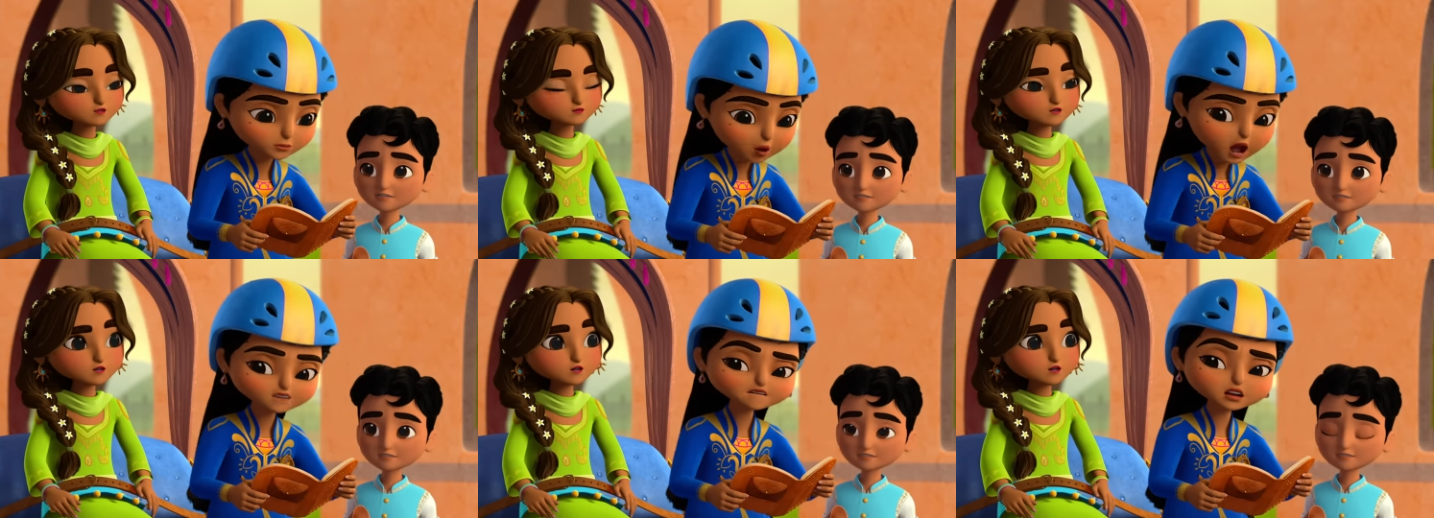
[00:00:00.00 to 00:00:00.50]

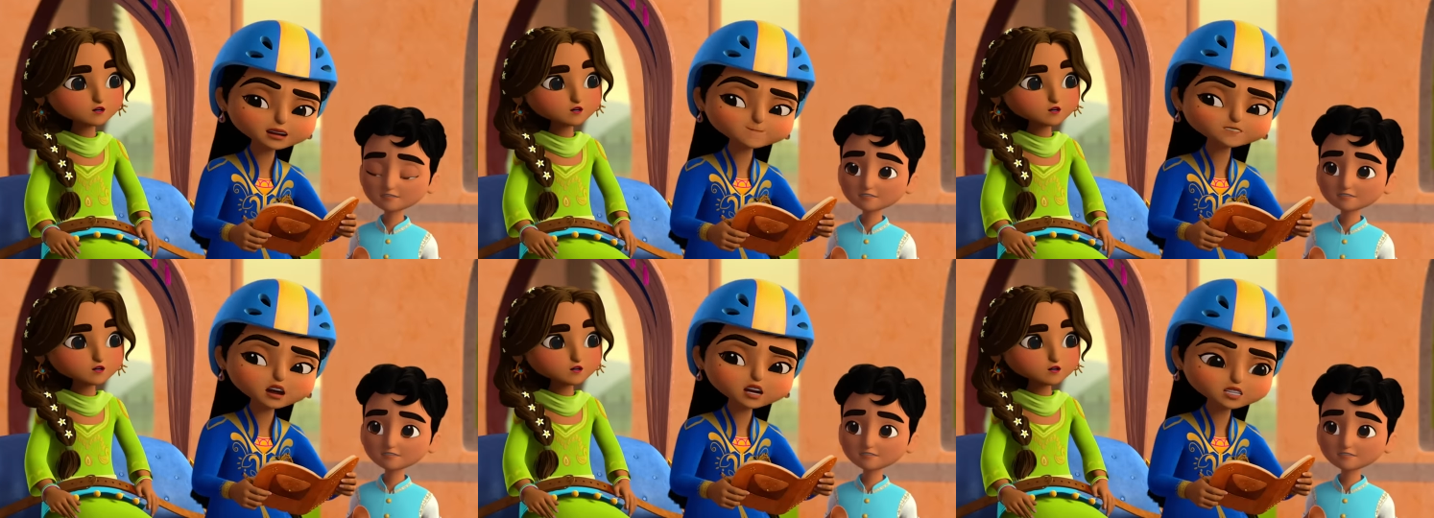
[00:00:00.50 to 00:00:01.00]
Speaker 1: What if
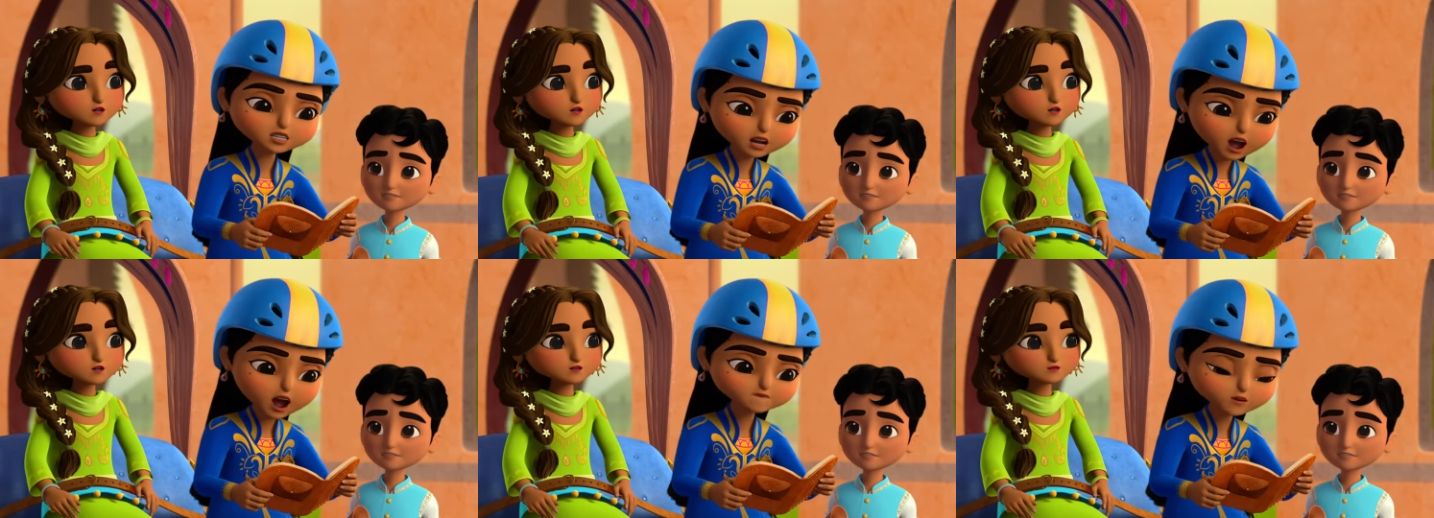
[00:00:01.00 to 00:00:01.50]
Priya's
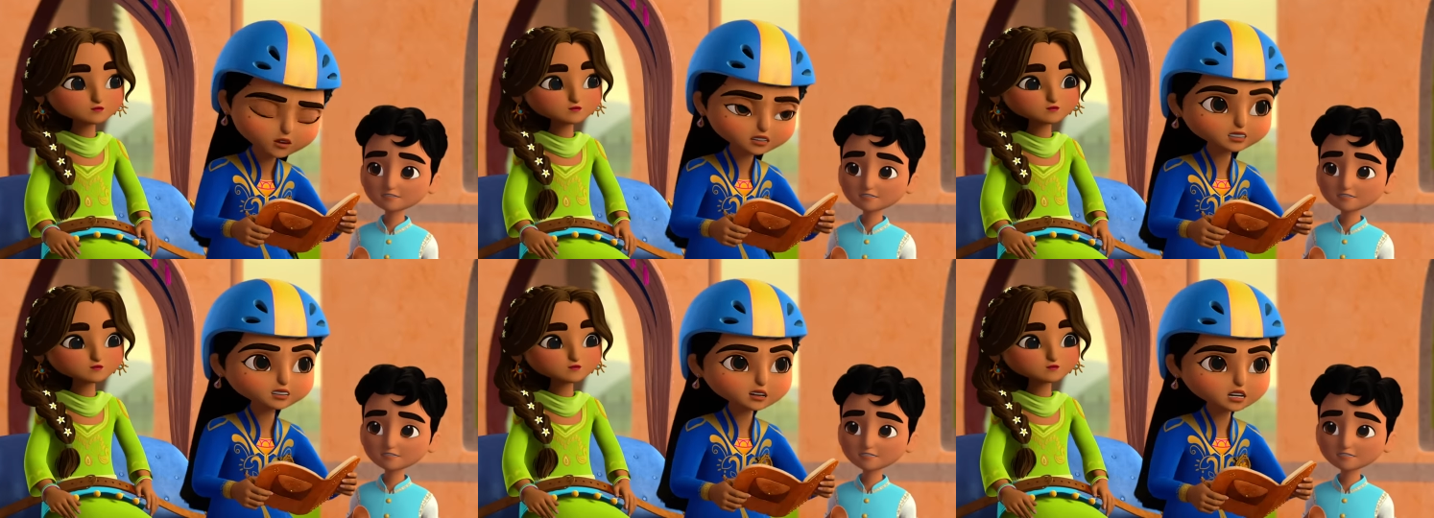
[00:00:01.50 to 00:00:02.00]
scarf
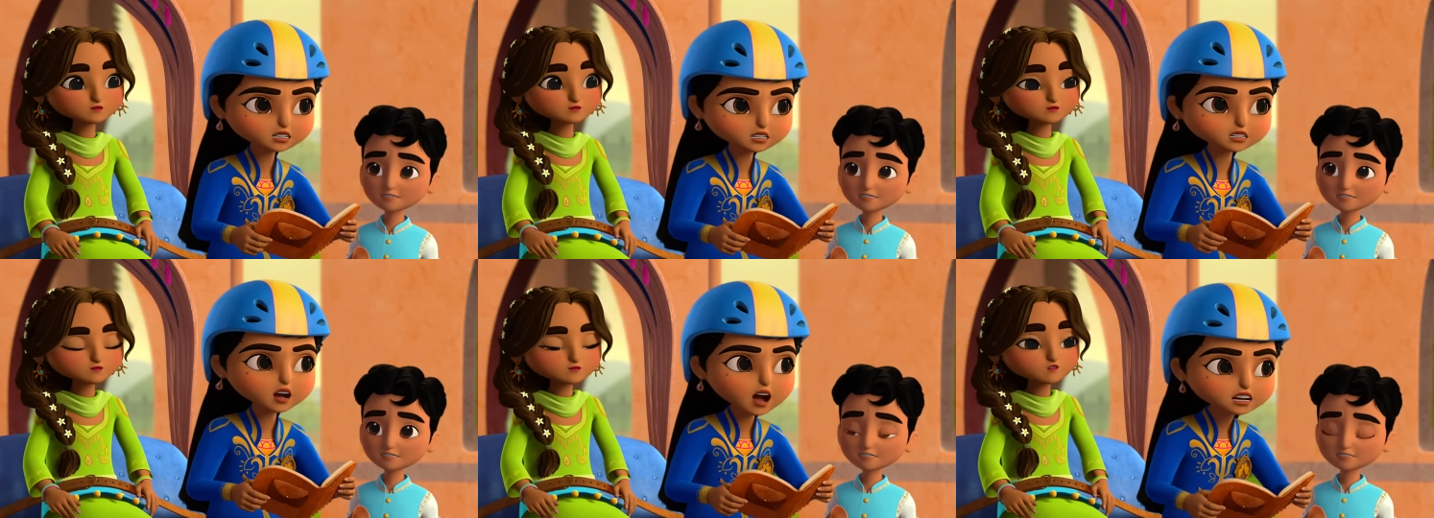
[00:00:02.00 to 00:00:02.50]
isn't in
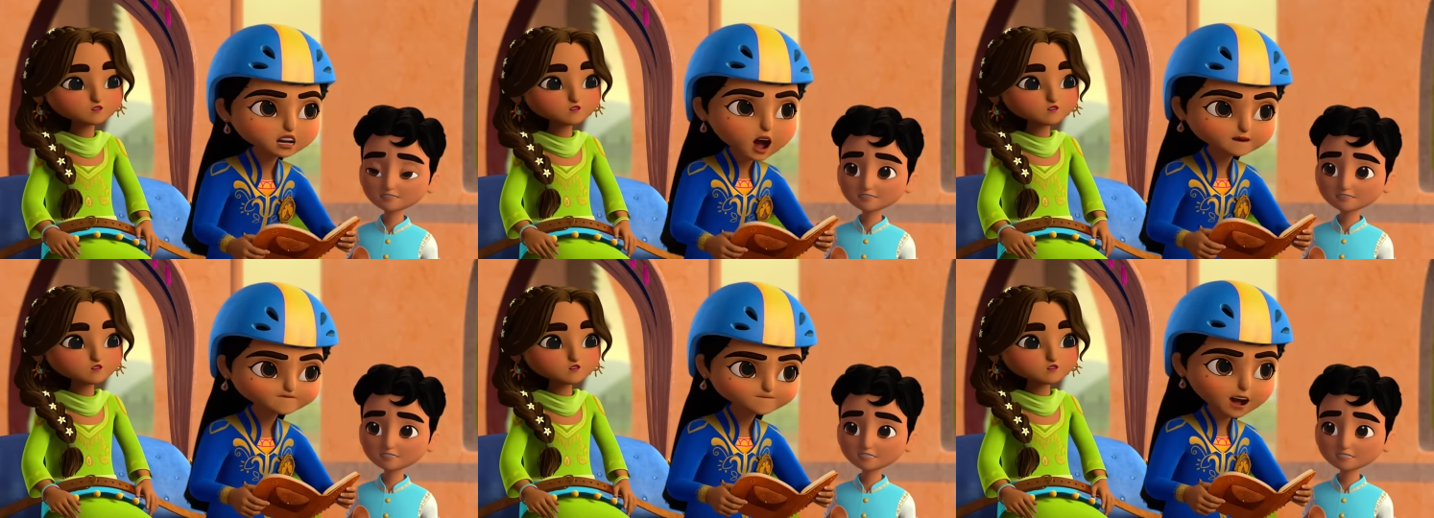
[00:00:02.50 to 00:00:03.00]
any
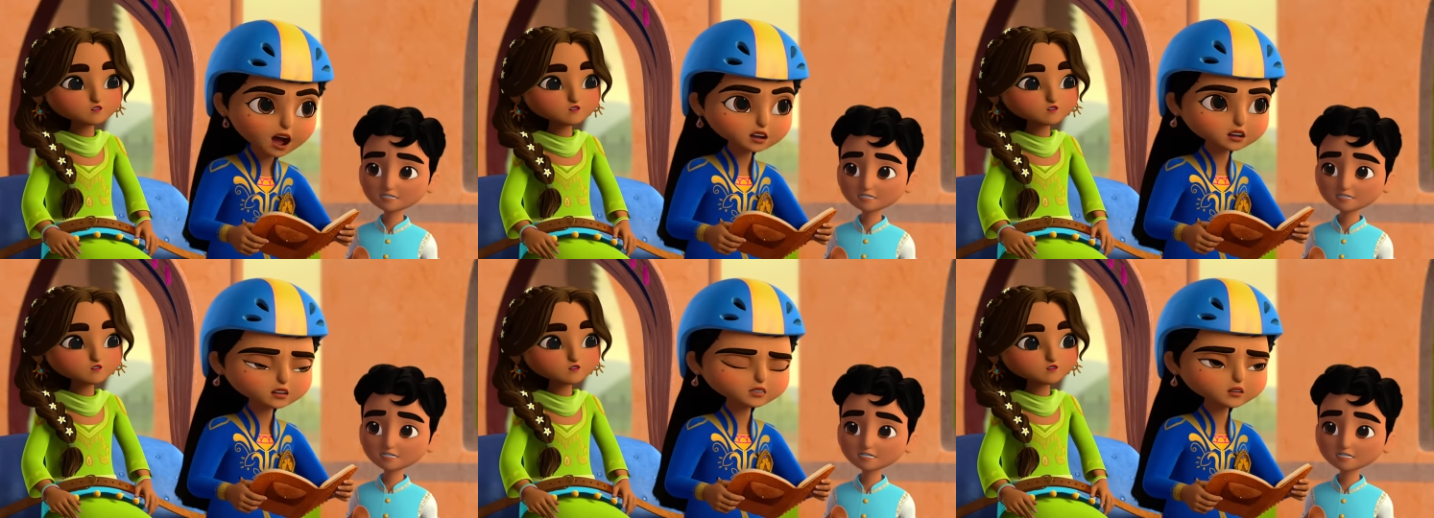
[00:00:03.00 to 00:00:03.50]
of the
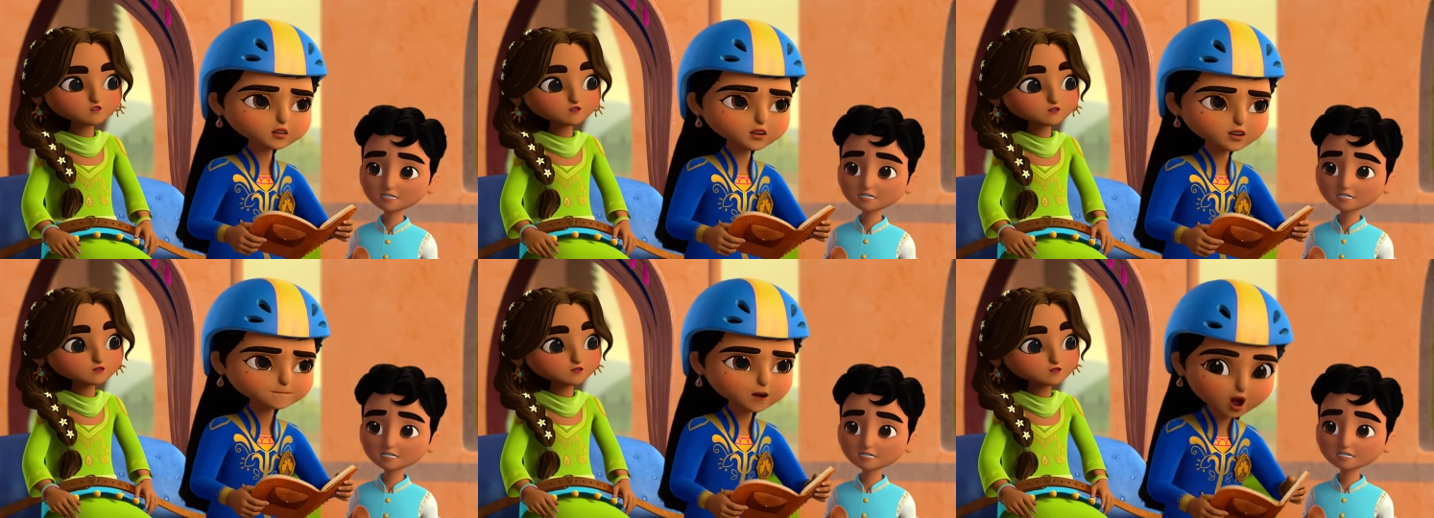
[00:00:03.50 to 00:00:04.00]
bags,
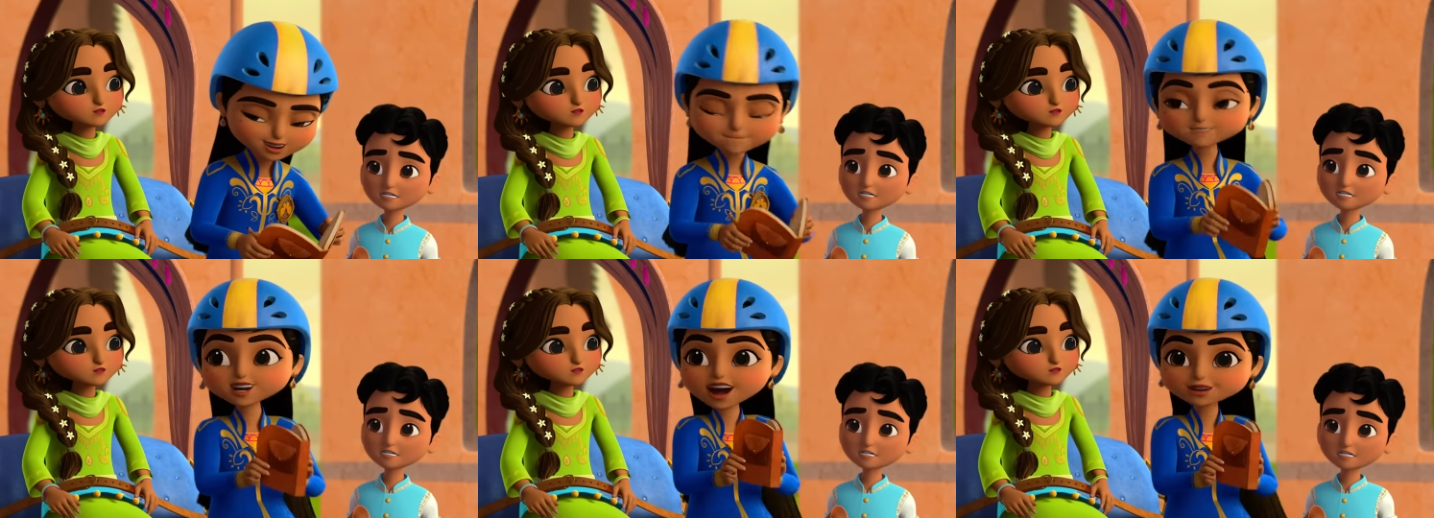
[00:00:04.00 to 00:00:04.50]
Because
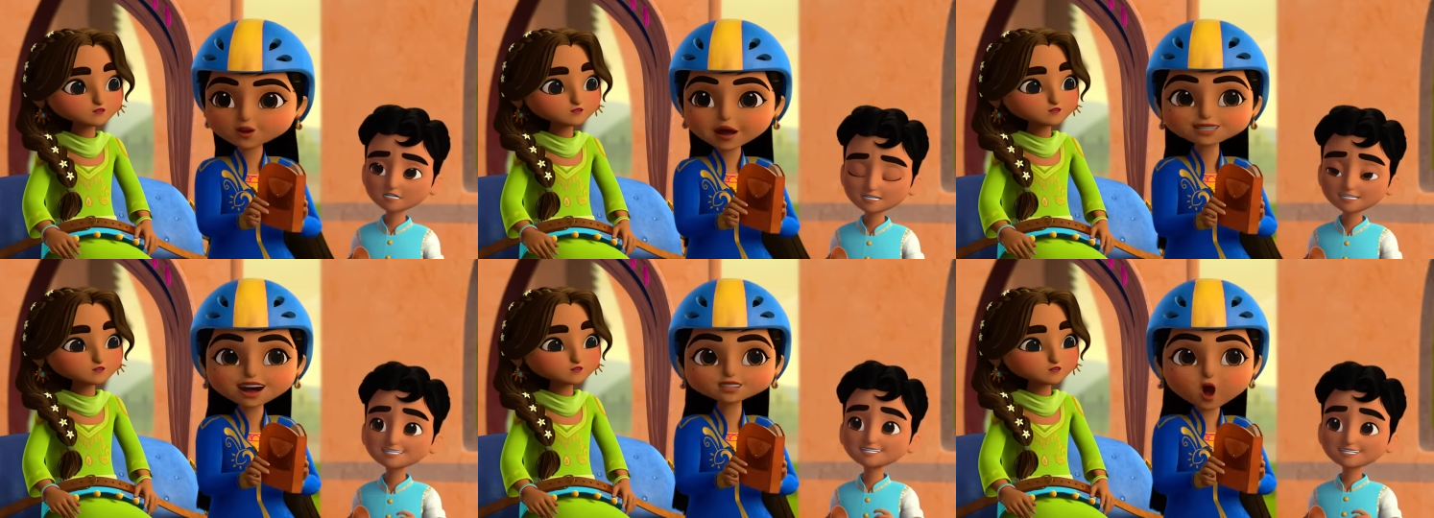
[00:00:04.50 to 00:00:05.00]
Mina
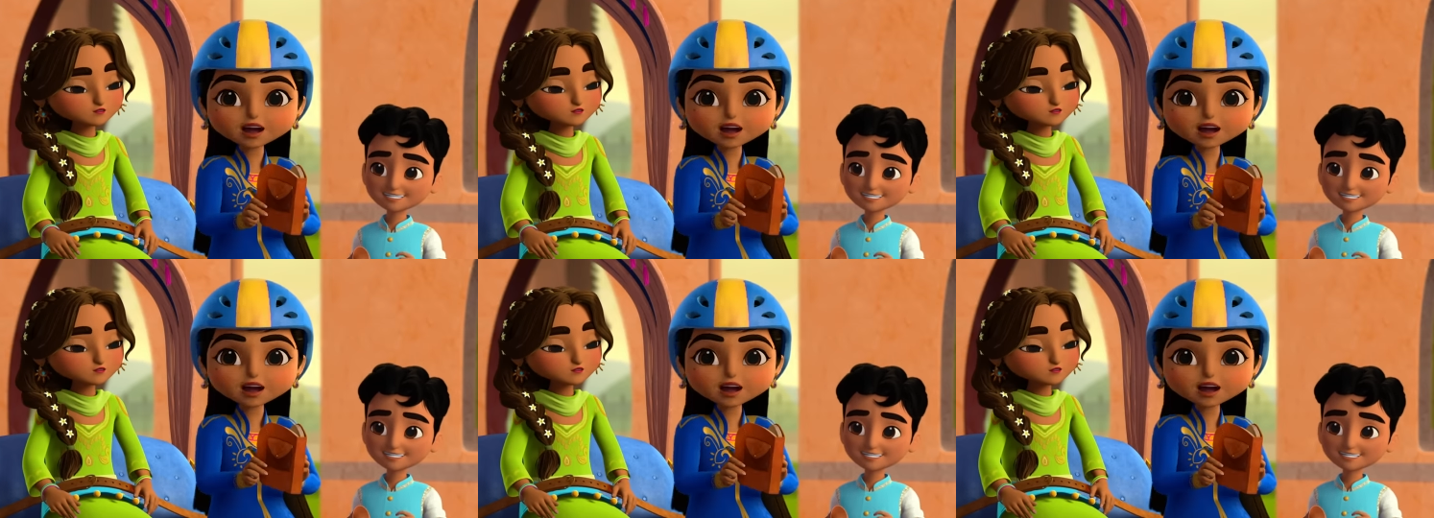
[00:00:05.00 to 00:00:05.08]
tried it